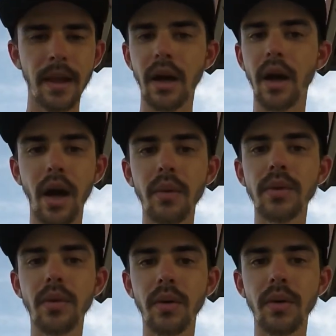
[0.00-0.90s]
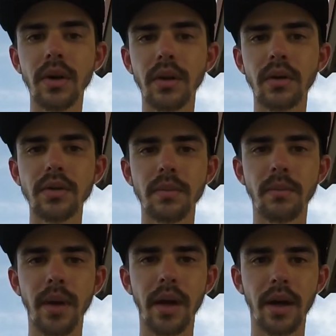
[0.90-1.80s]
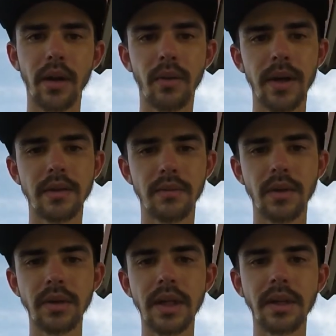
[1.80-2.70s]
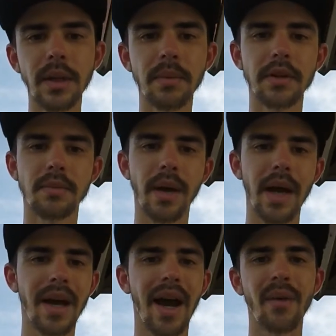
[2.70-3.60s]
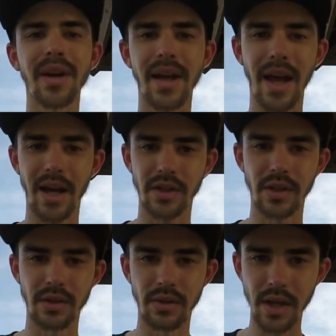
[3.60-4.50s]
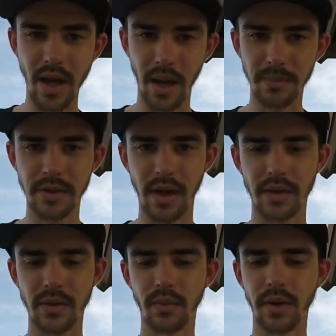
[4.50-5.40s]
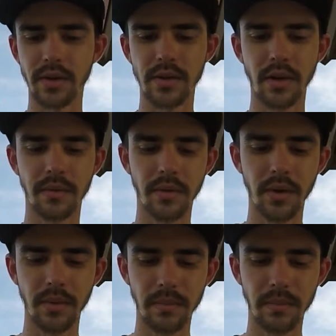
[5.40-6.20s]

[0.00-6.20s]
I would throw one of those. But otherwise, if you need a lipless bite, I would actually do the upsized ones there for you.